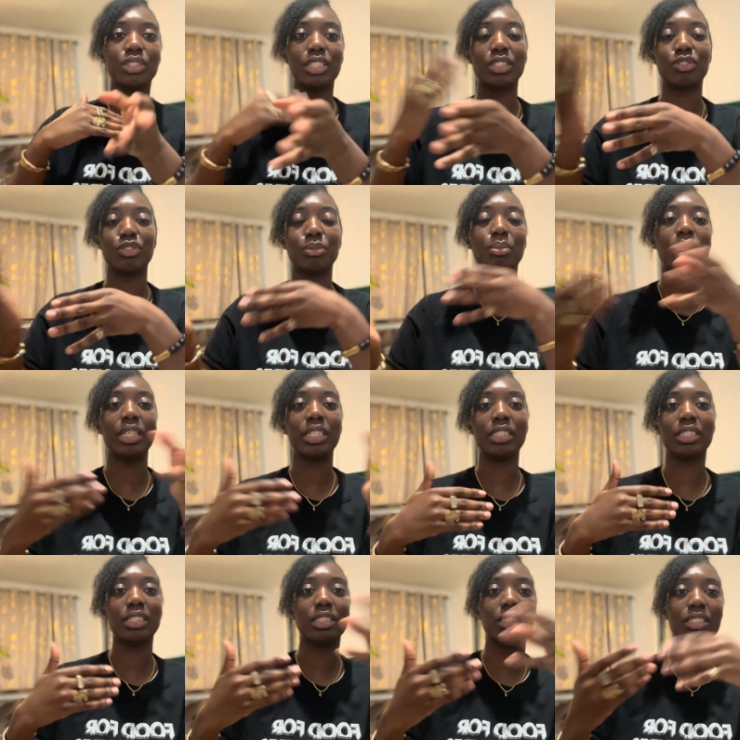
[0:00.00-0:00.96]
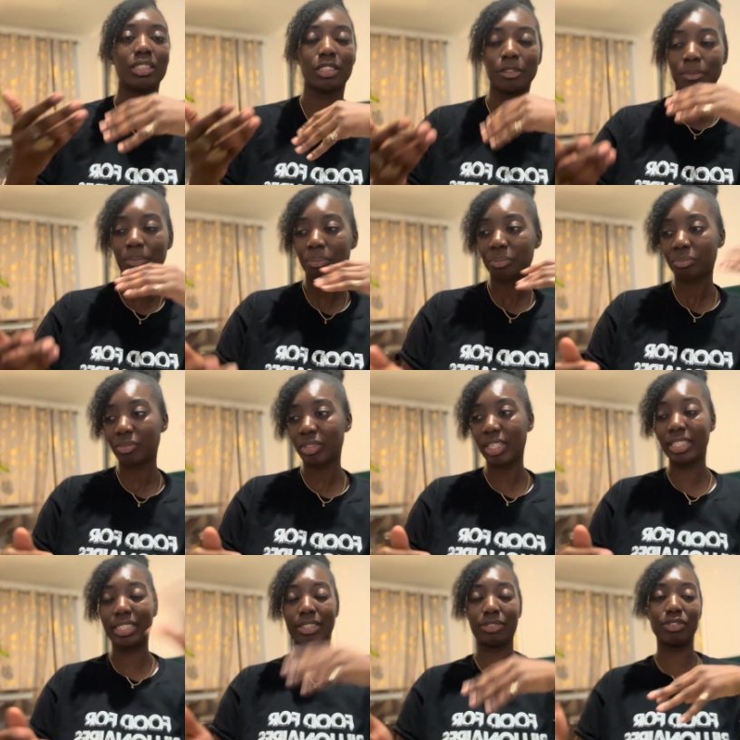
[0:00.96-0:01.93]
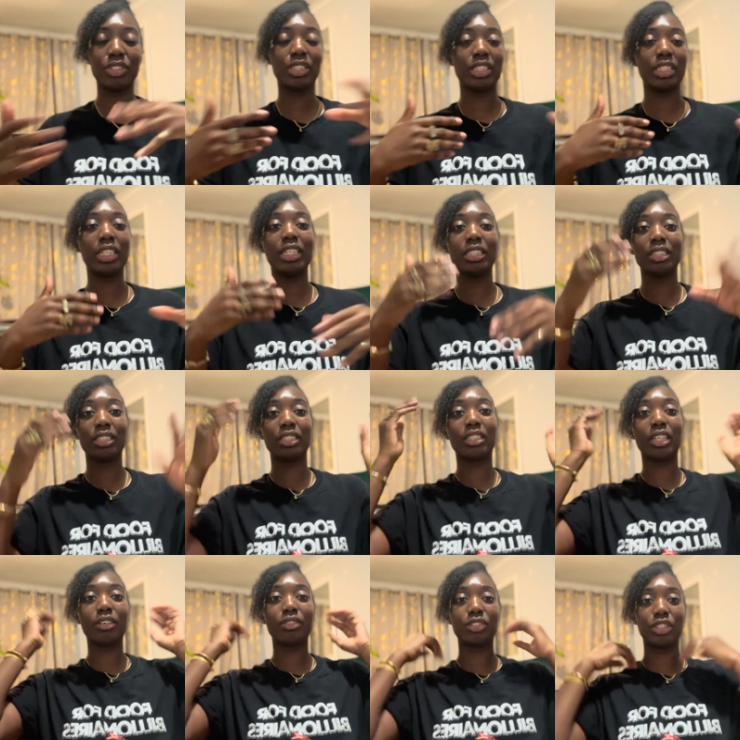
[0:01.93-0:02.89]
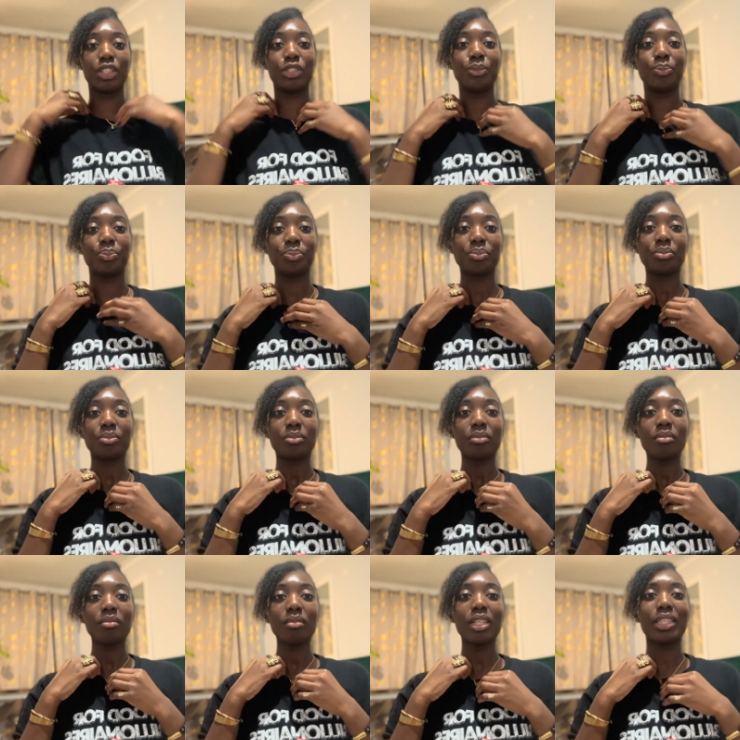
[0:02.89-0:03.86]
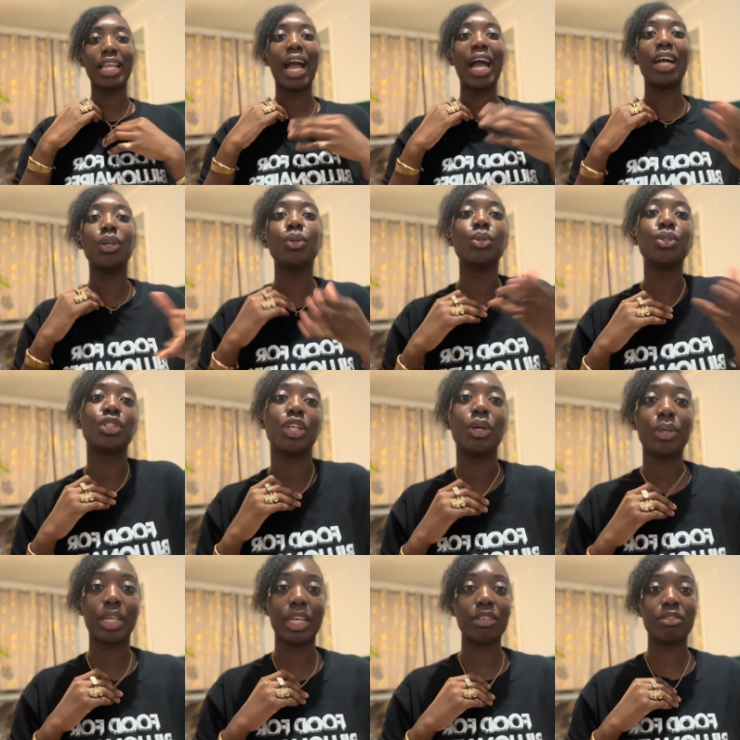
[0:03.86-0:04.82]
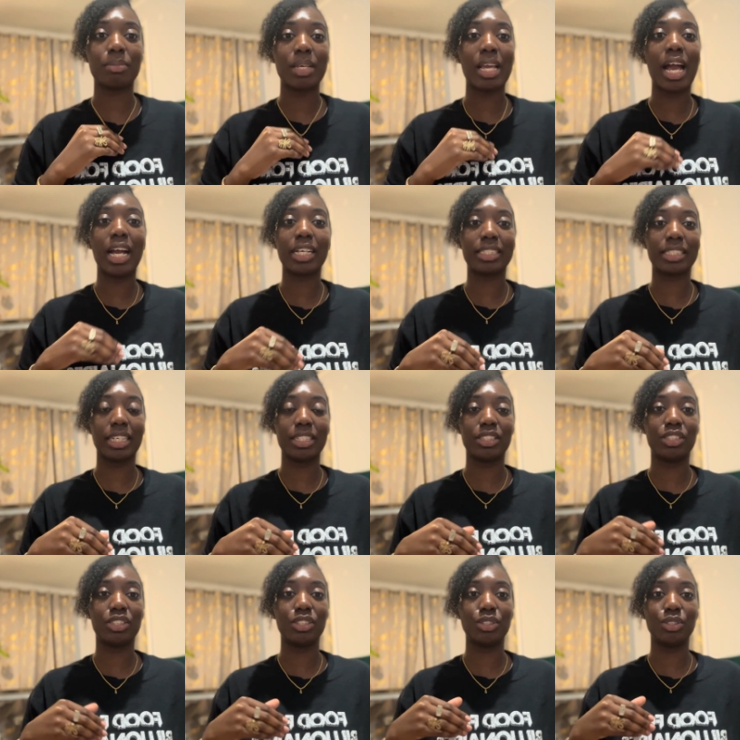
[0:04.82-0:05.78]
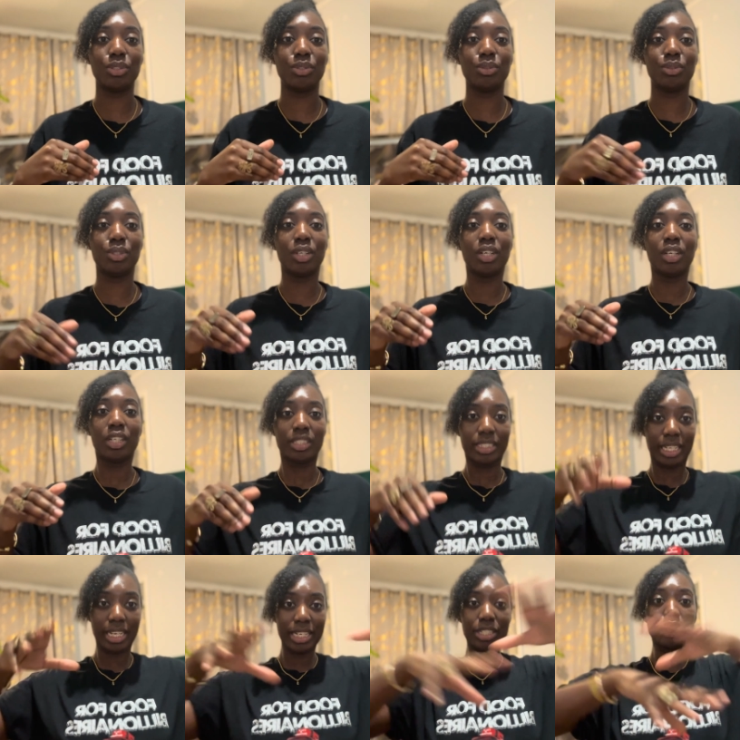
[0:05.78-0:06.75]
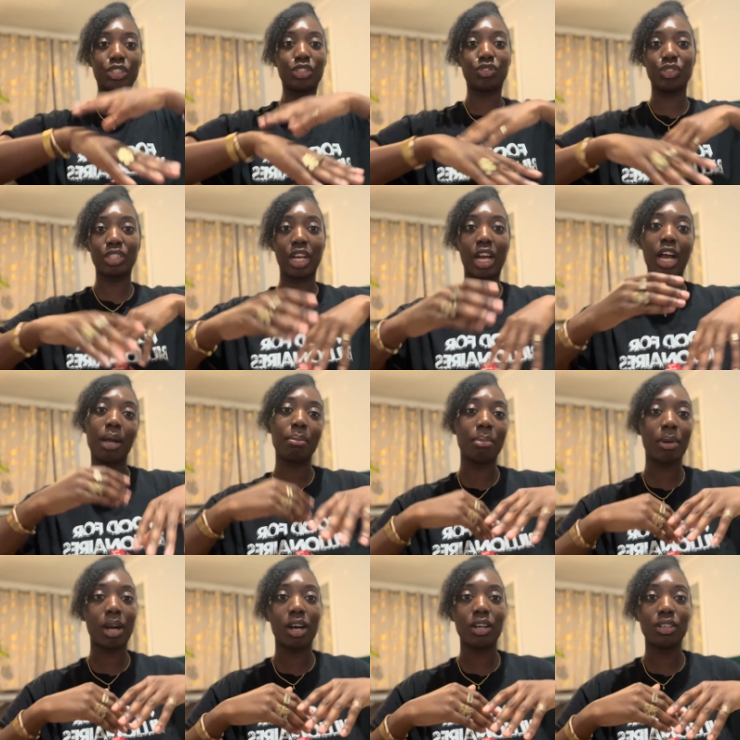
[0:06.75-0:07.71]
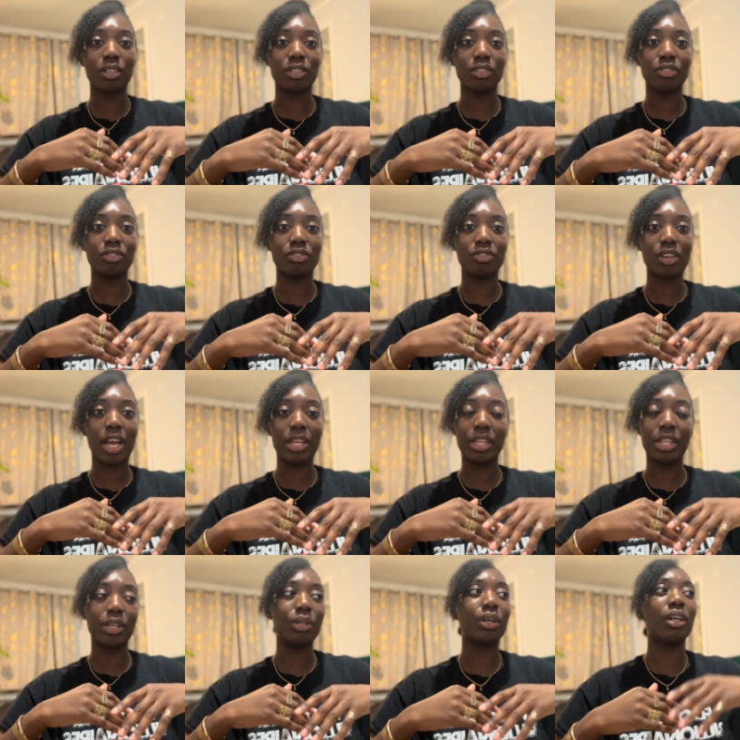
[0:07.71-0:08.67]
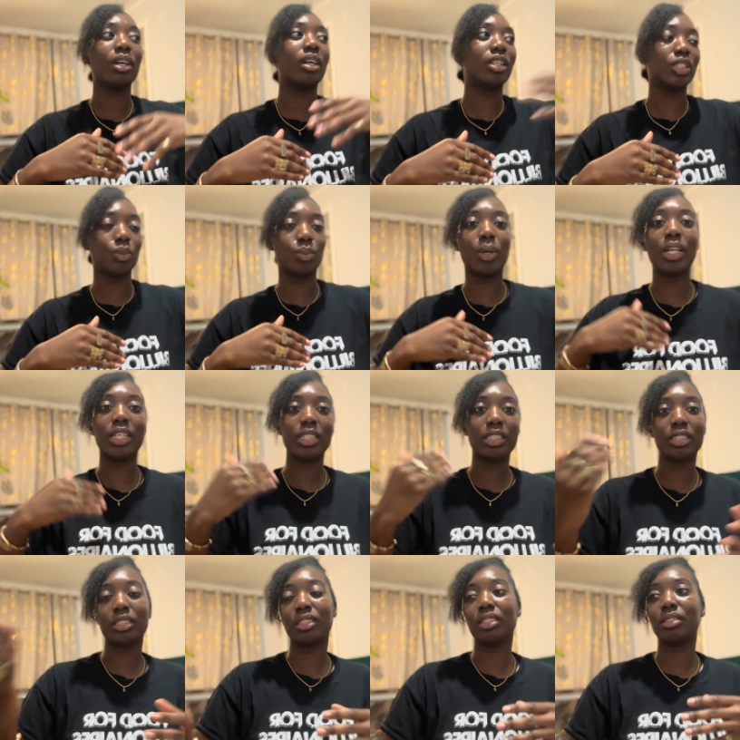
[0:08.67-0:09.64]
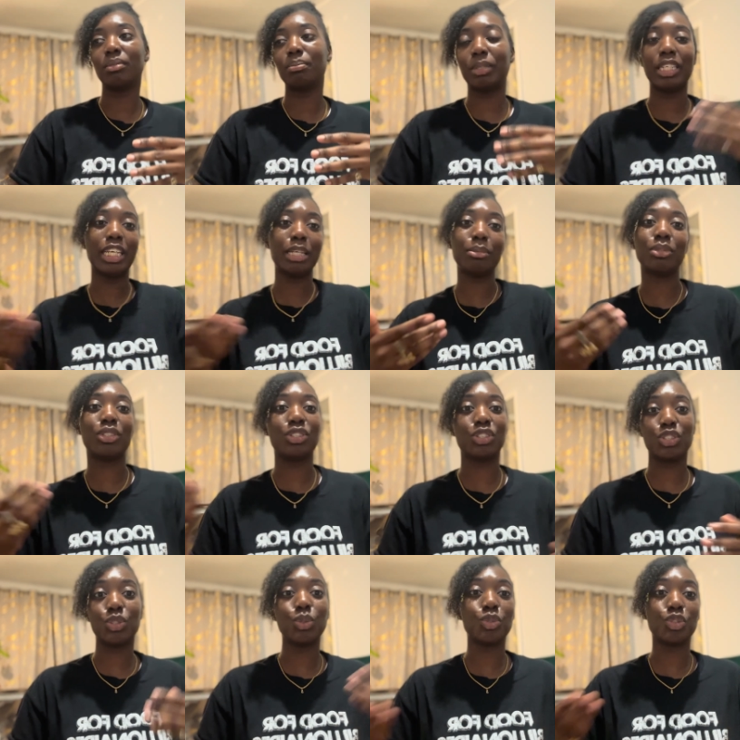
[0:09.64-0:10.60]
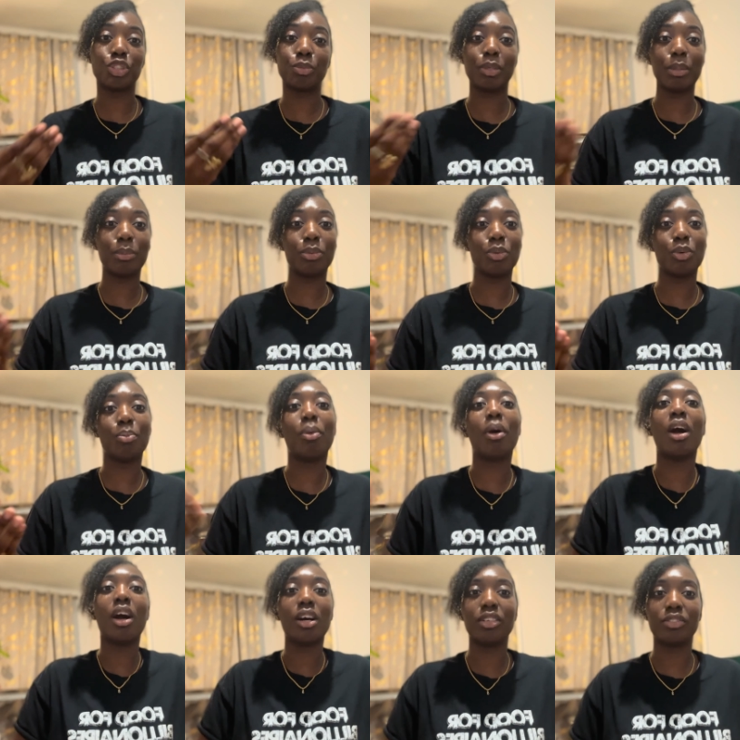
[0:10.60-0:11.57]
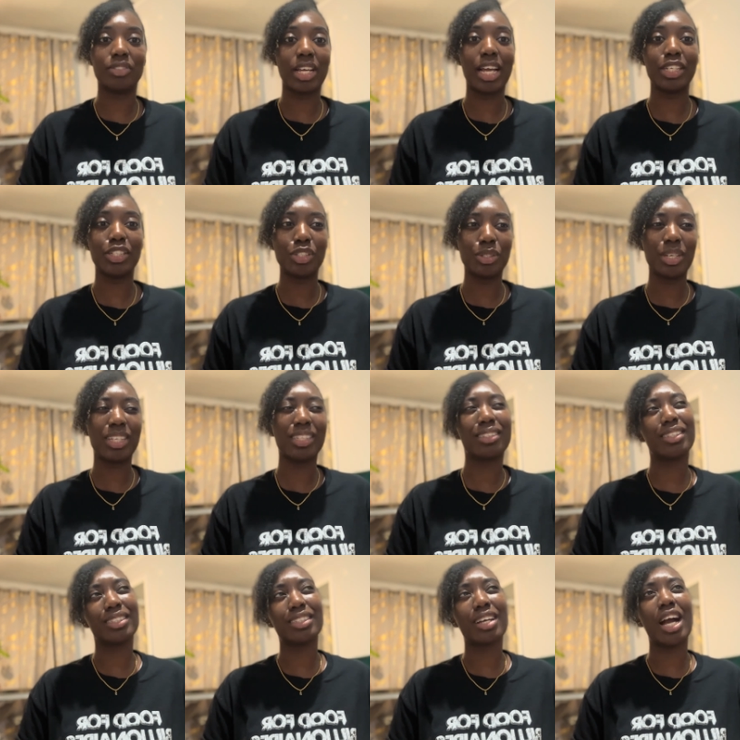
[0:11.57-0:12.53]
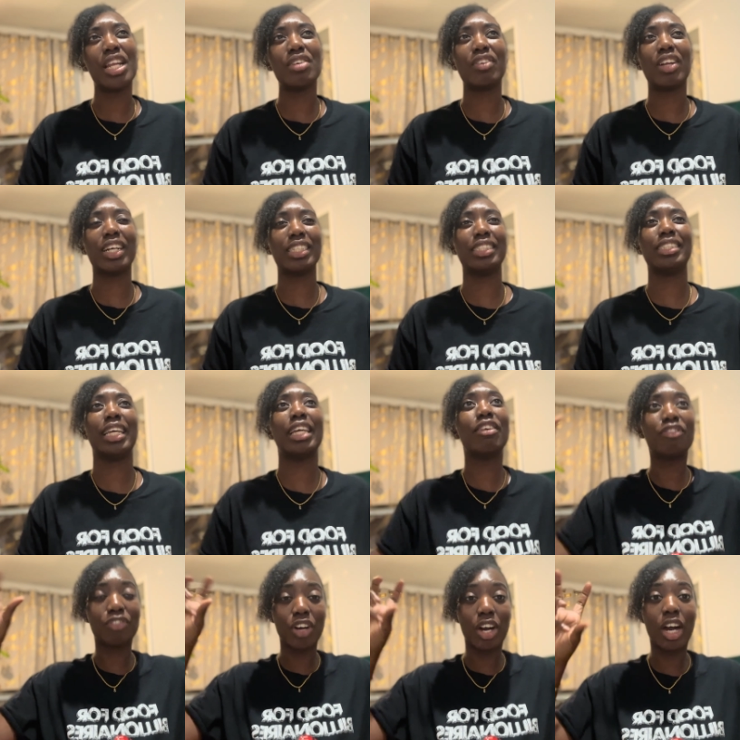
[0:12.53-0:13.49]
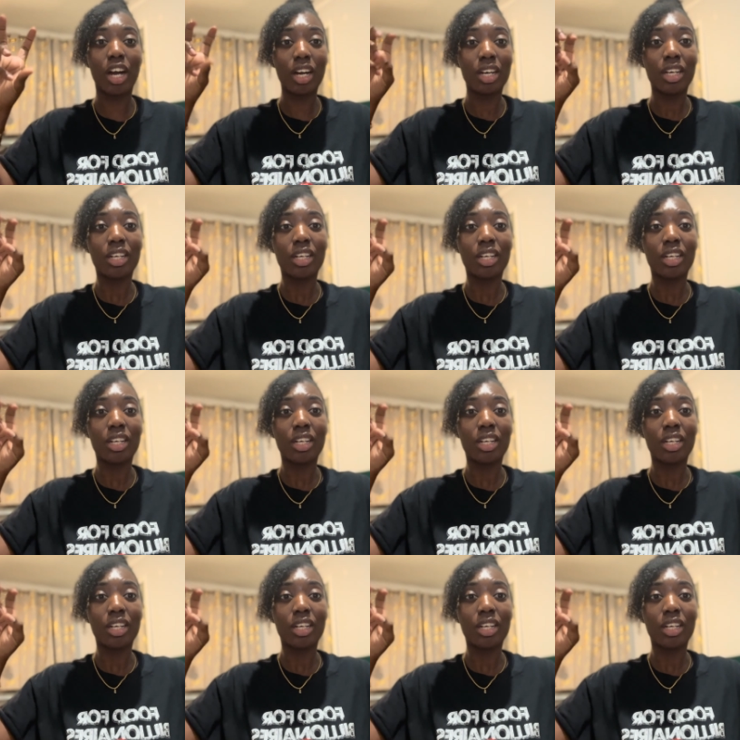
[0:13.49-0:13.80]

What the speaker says: different places in different cities and stuff. So that also gives me access to the industry that I'm part of, and then as well as being able to just talk to people part of that. And it's kind of like a safer